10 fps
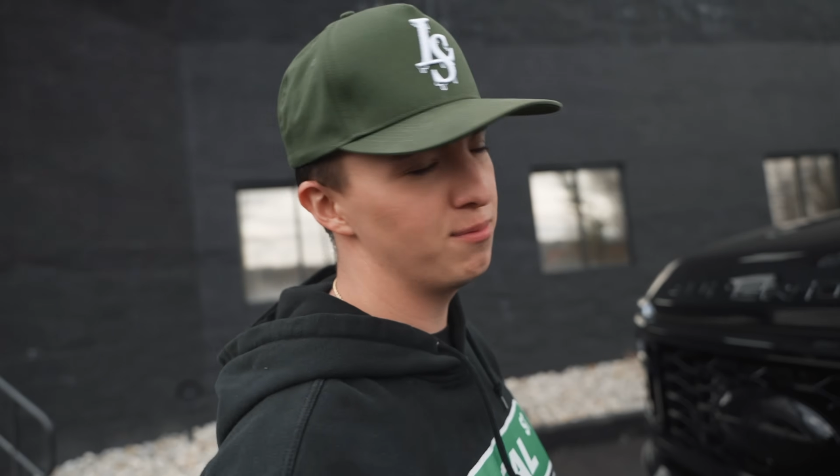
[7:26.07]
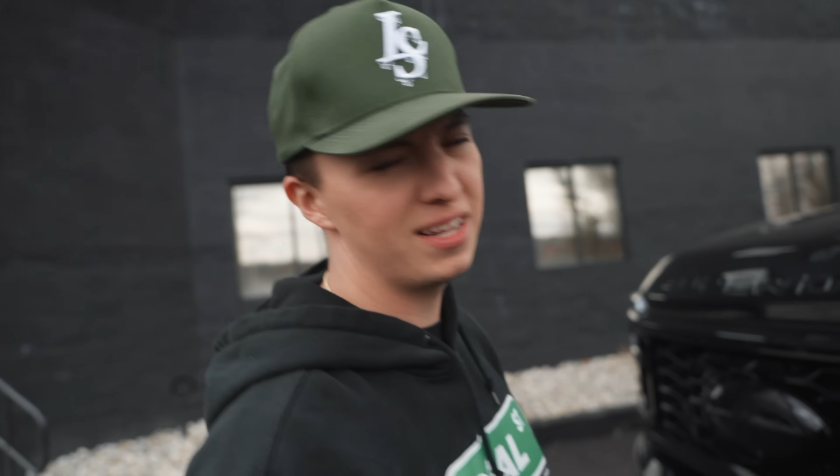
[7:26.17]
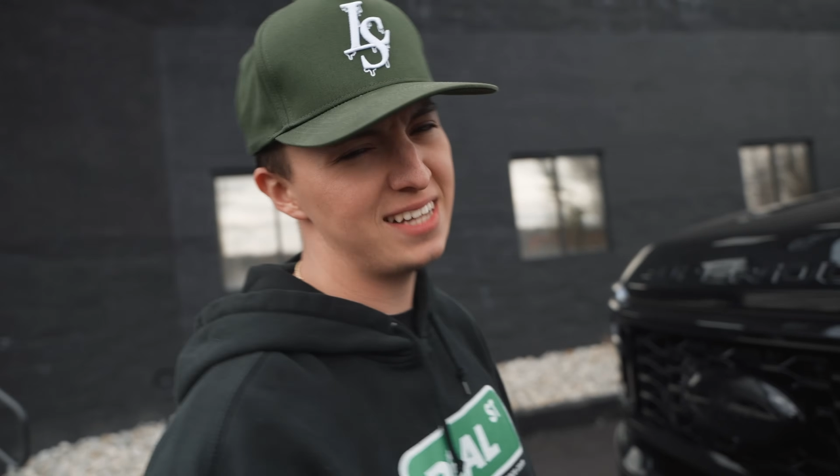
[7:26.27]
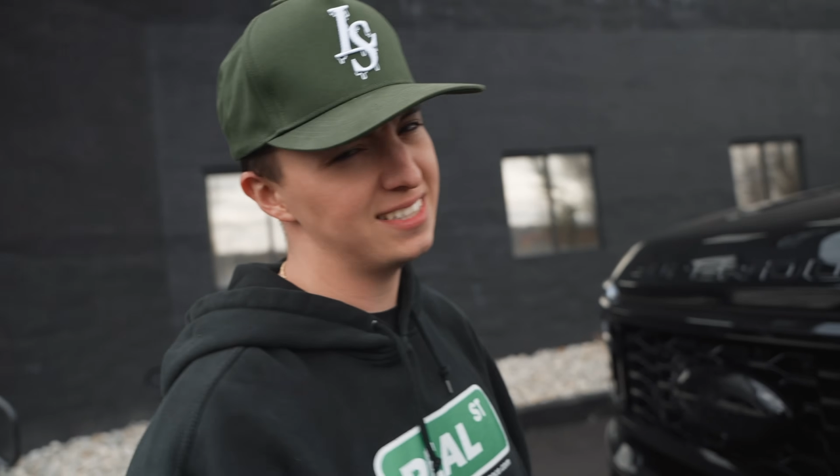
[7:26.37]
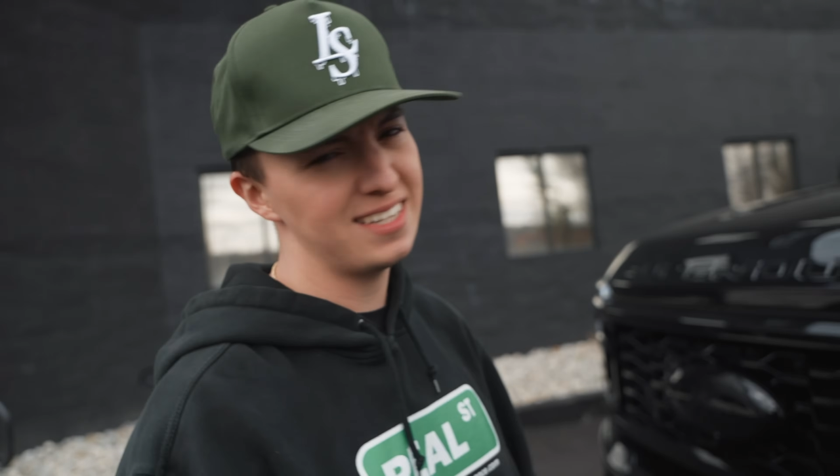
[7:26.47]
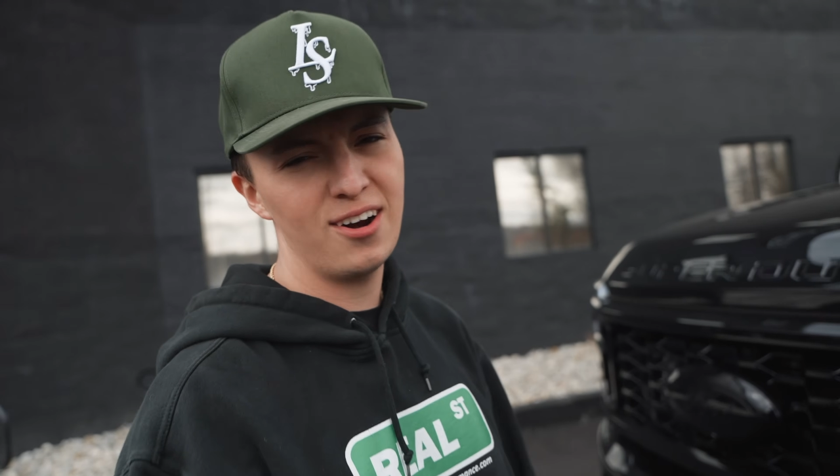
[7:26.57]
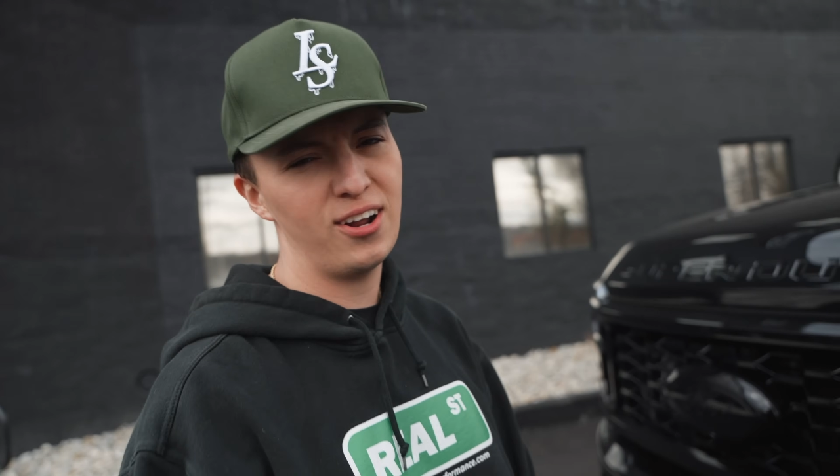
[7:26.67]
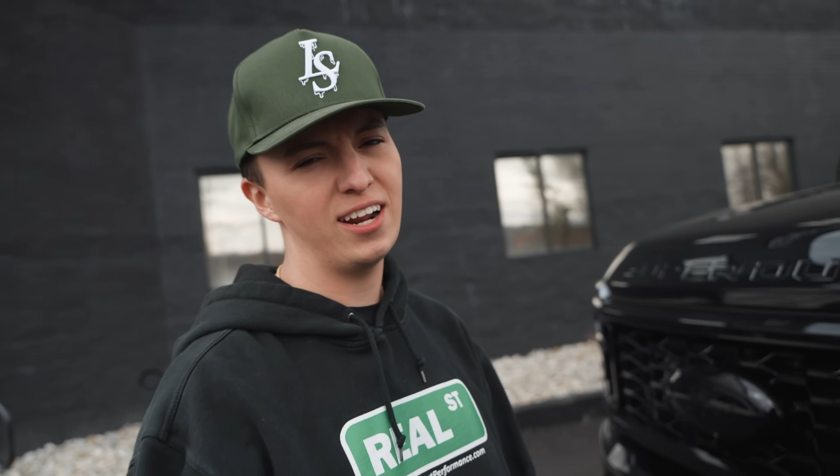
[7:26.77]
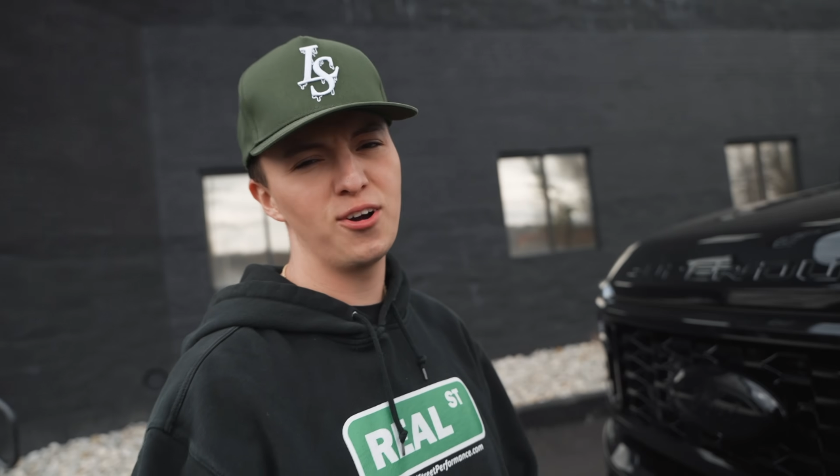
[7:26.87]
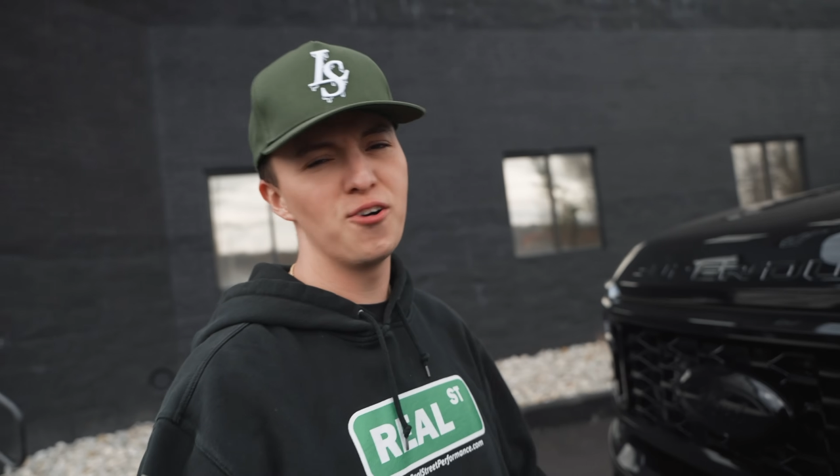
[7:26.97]
And that's, I don't
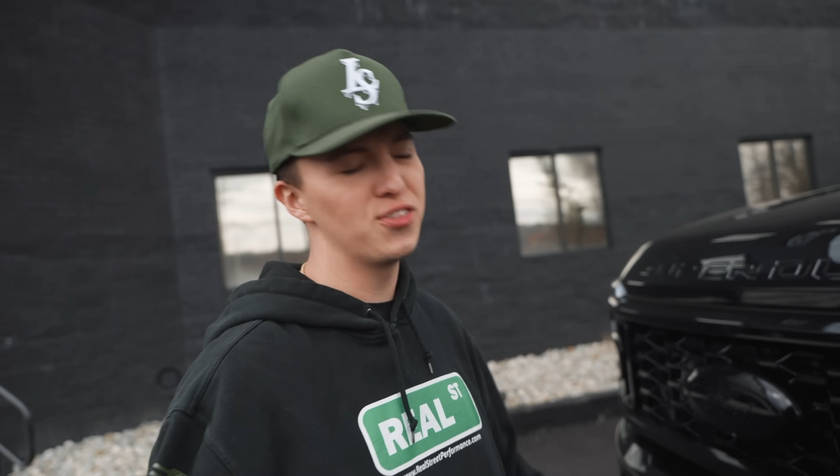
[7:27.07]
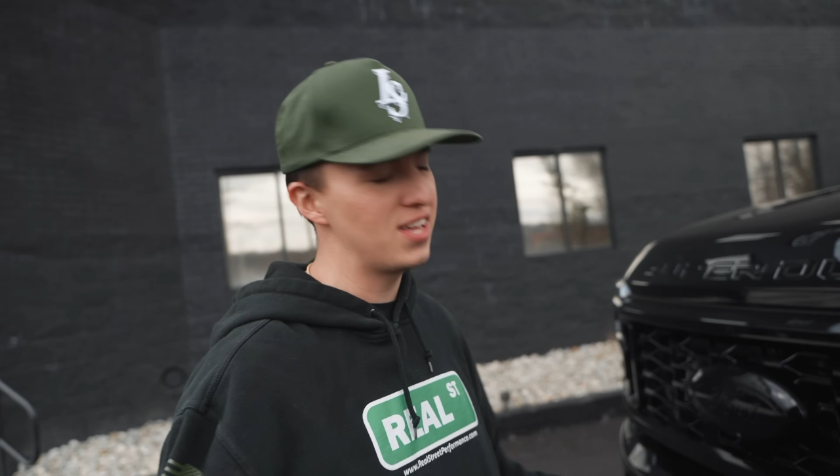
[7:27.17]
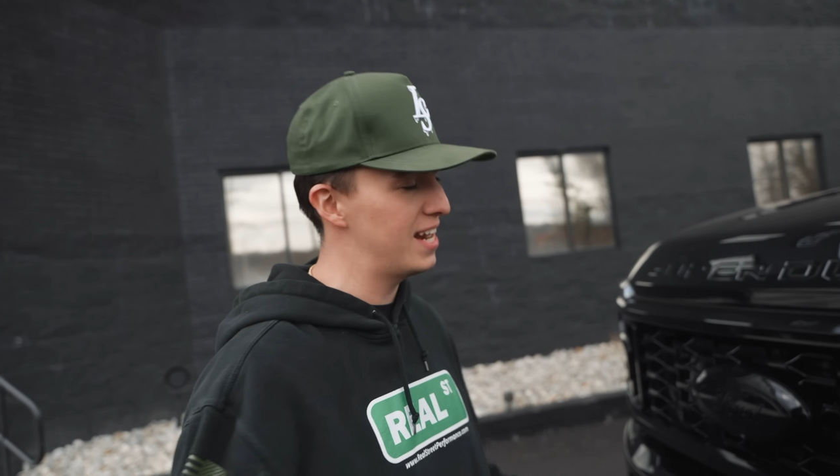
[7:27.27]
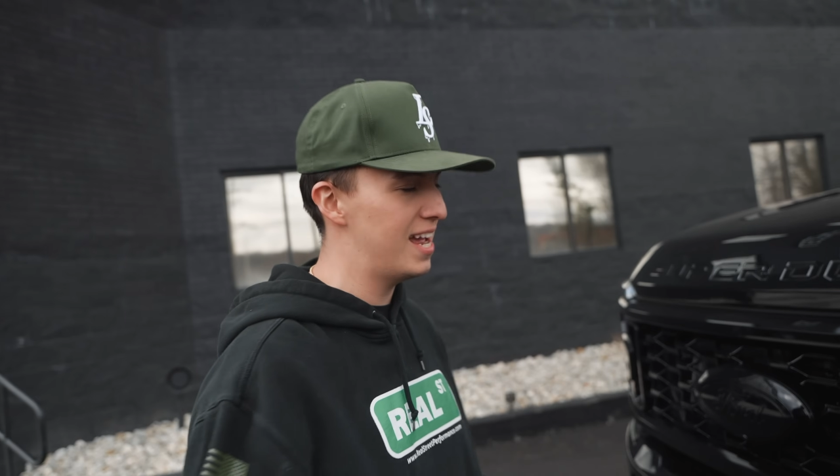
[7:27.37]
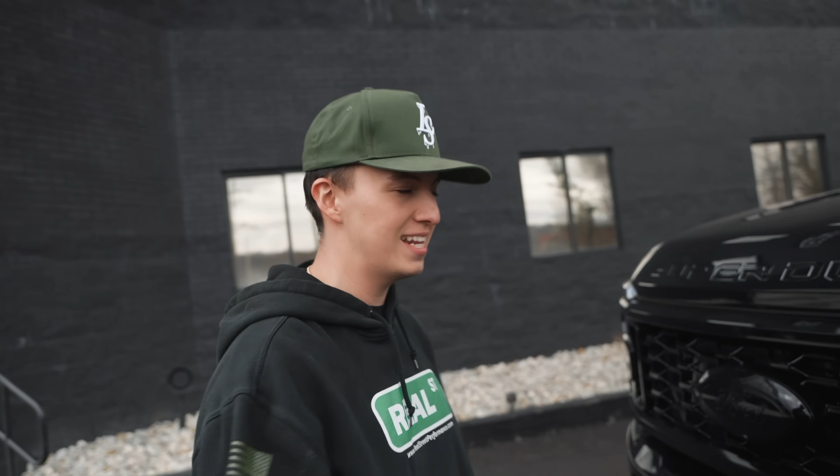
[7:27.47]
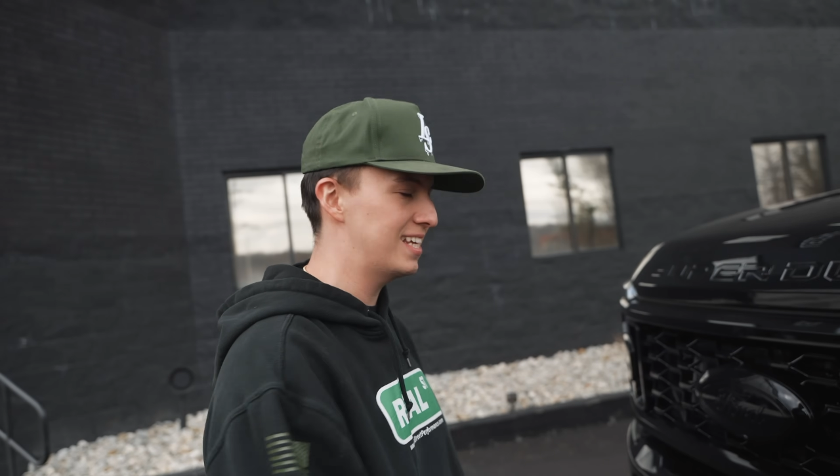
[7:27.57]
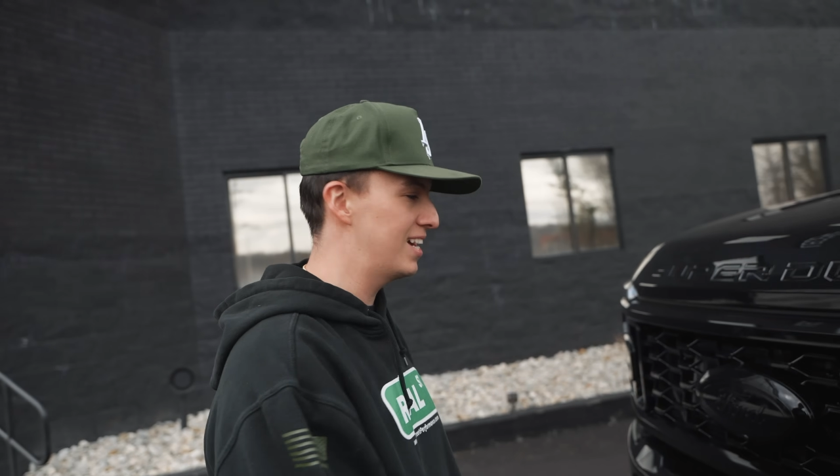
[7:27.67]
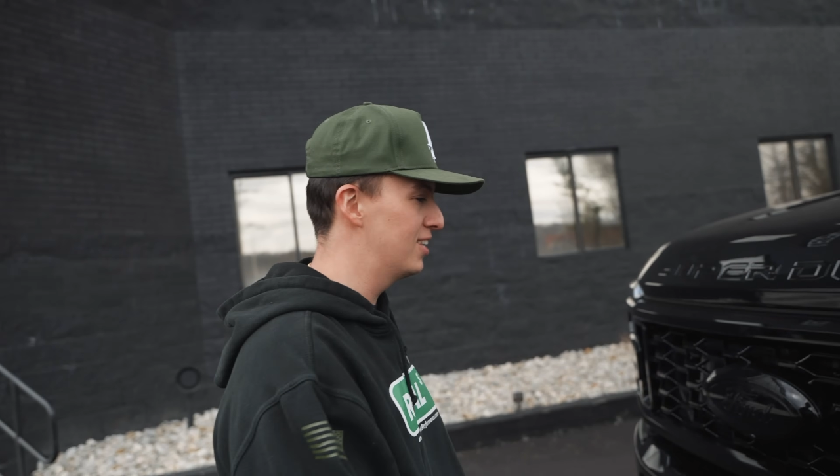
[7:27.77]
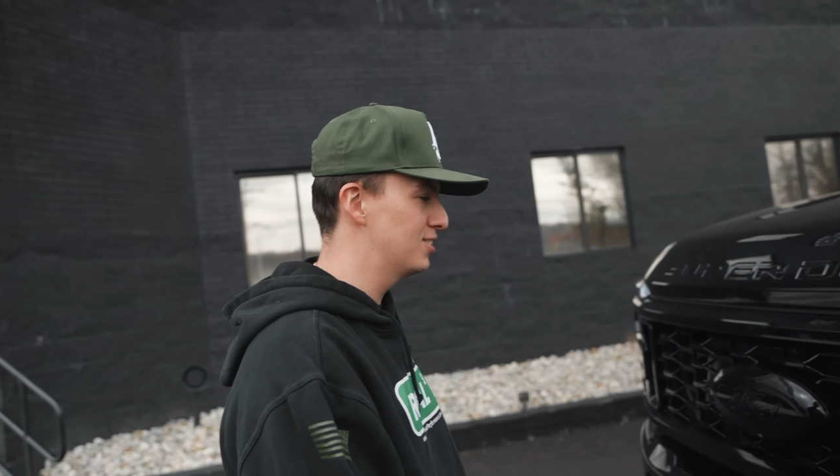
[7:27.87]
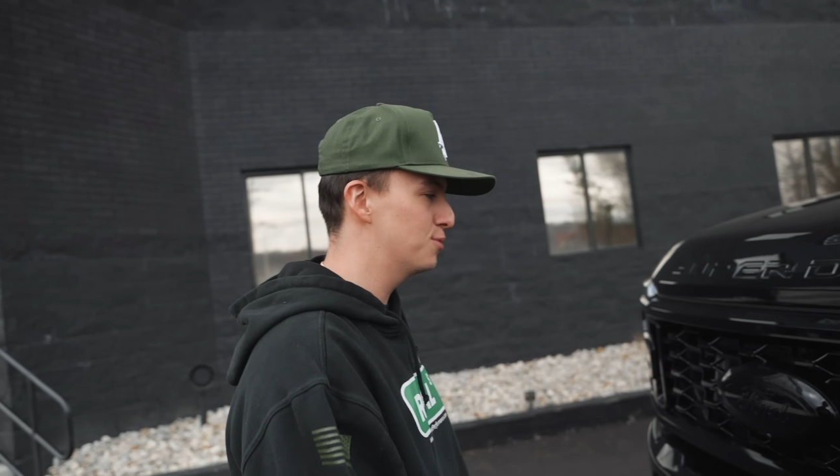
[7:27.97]
gotta go over anything
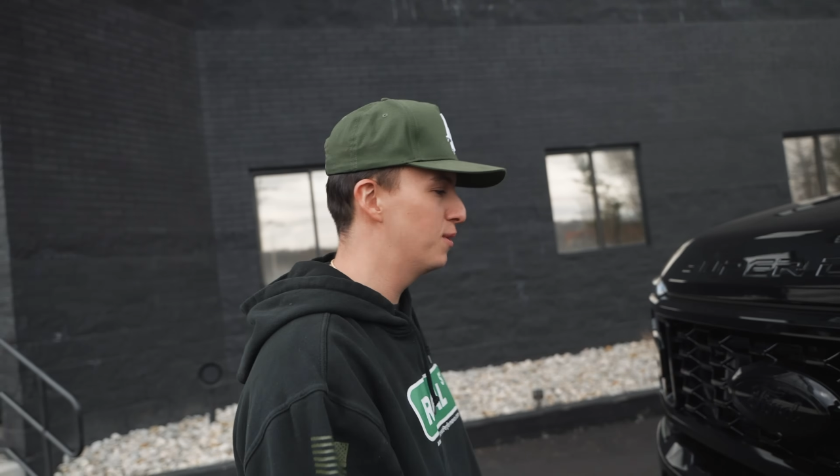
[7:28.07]
else,